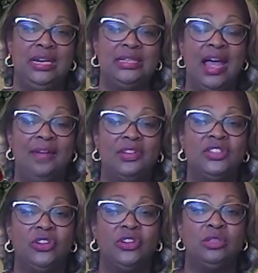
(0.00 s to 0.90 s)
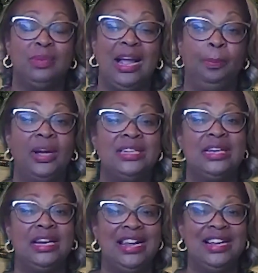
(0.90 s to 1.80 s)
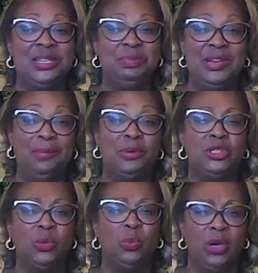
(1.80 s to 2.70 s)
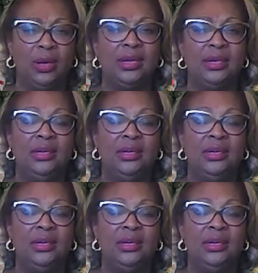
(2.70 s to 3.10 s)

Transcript: to have its first Black president, and to be able to work